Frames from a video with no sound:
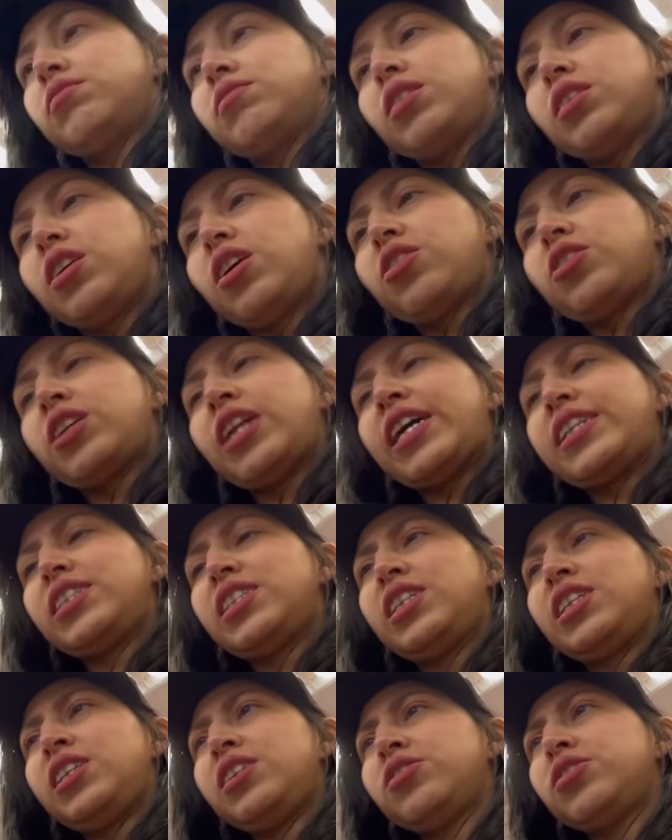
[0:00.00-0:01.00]
dollar
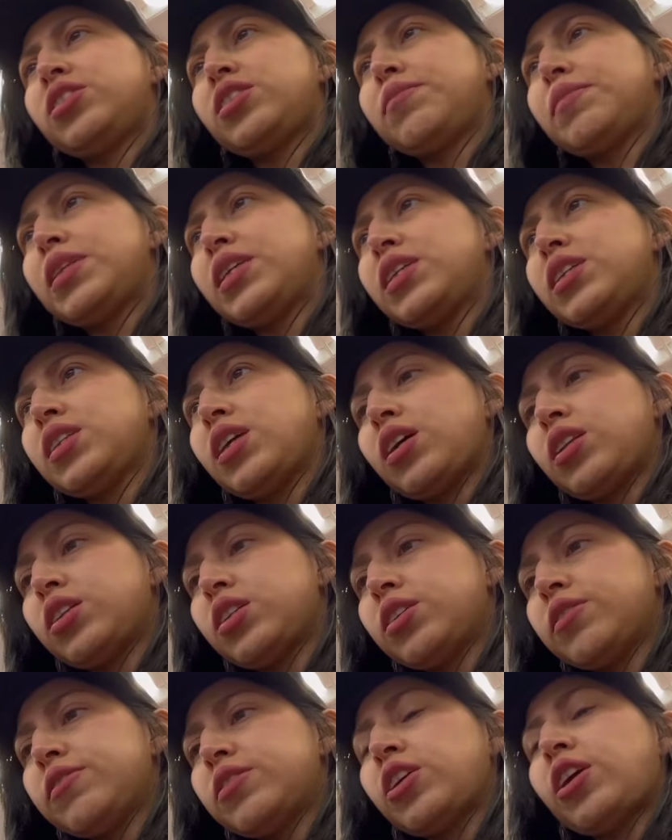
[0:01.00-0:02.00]
nineteen or something,
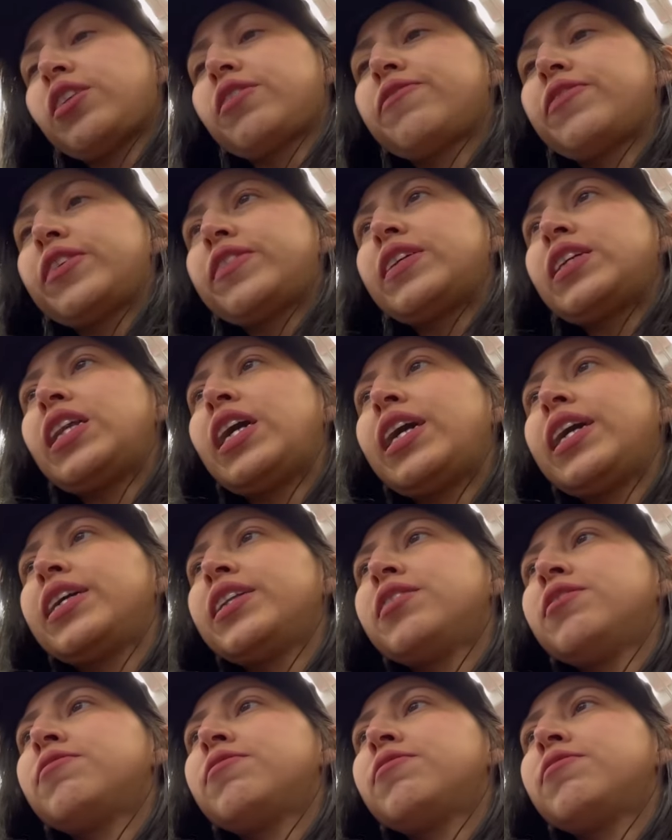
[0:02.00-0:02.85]
dollar dollar fifty nine.